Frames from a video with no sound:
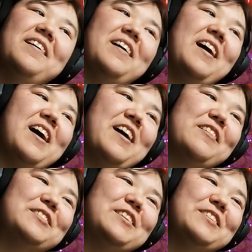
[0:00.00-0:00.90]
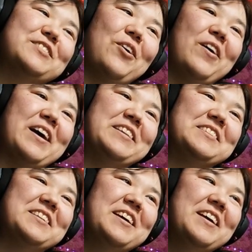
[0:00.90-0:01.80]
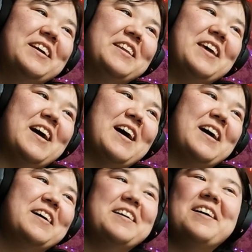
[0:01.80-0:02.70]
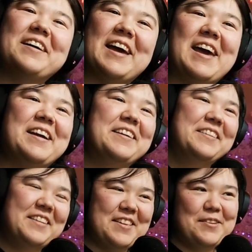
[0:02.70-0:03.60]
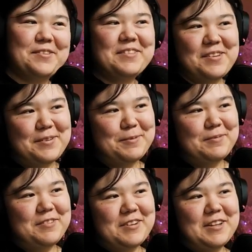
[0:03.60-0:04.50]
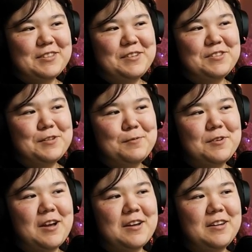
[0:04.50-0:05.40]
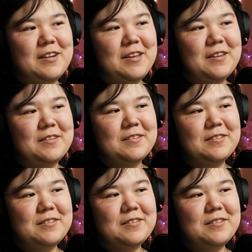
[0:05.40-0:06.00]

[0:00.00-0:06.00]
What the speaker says: Oh, there's those coins. Nah, okay. Yeah, they're okay, so you see Runan in it.